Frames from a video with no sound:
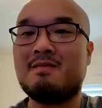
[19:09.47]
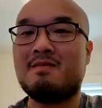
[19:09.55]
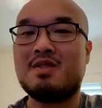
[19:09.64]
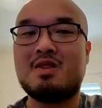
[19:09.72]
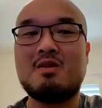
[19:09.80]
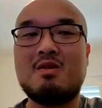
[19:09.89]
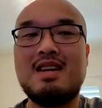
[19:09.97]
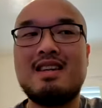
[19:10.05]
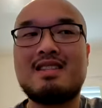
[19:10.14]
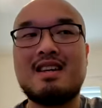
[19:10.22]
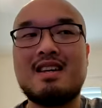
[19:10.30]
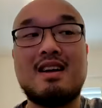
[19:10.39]
So
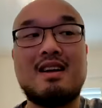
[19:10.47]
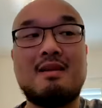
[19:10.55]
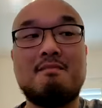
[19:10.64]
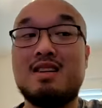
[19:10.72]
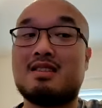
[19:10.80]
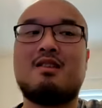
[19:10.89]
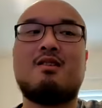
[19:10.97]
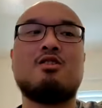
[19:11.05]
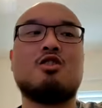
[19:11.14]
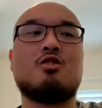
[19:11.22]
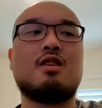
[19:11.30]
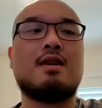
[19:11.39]
it's a long
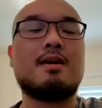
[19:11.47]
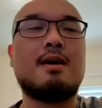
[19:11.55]
journey.